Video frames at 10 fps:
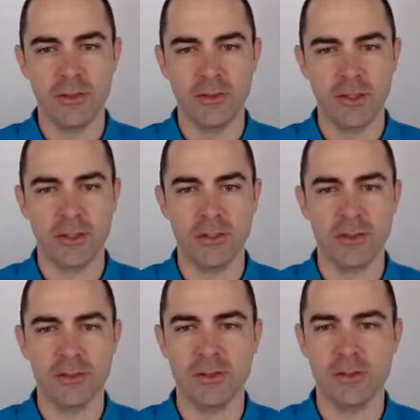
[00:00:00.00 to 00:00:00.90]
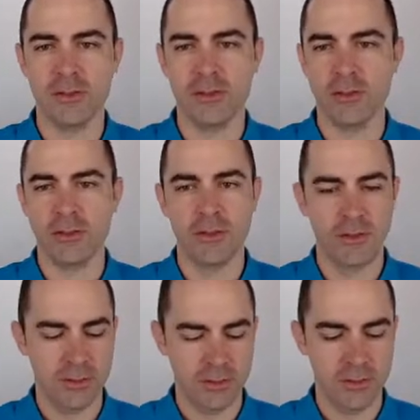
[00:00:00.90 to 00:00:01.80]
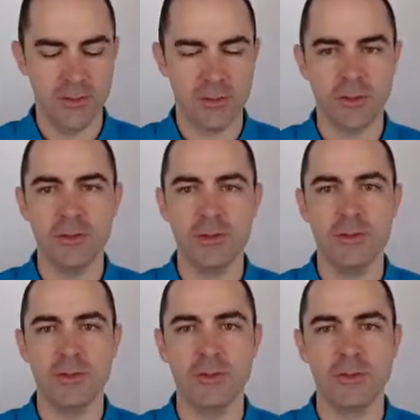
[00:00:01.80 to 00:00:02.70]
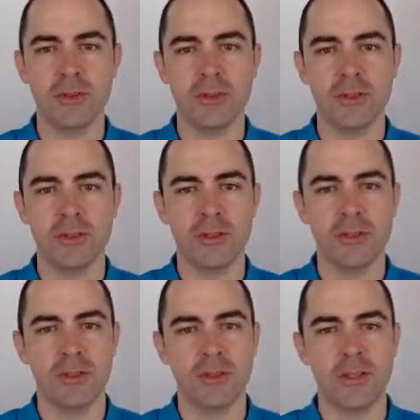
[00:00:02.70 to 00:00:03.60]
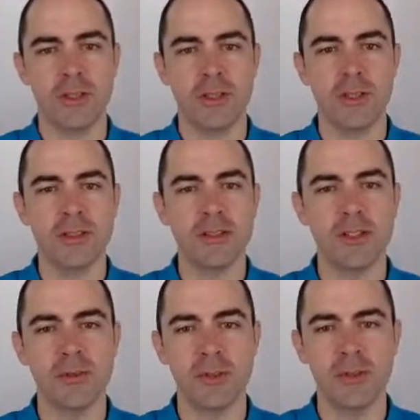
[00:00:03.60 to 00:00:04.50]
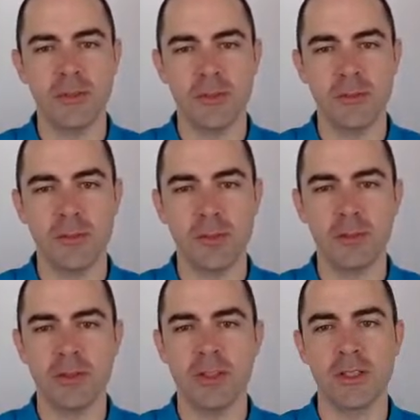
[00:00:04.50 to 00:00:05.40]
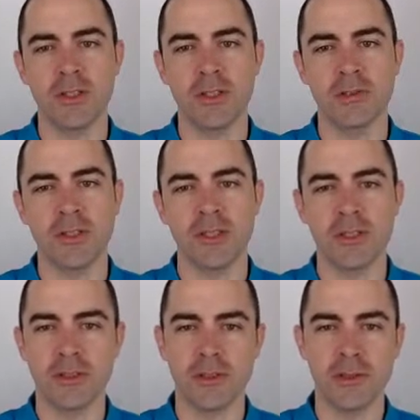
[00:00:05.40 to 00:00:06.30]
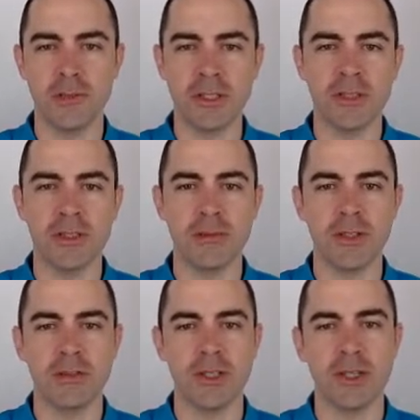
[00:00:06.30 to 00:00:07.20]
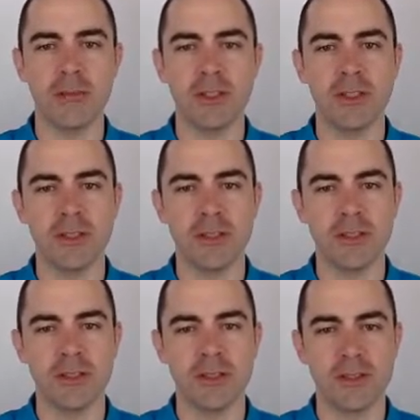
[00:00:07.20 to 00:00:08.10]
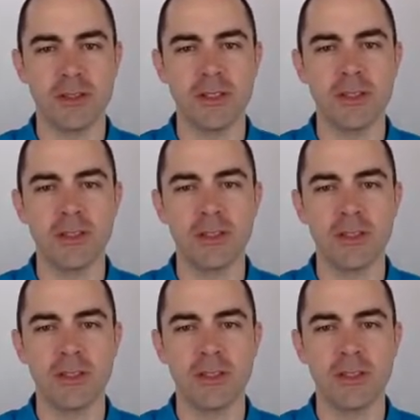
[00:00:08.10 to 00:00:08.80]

Okay, so let's start with blob cluster tracking. So imagine that we have a camera that it's static.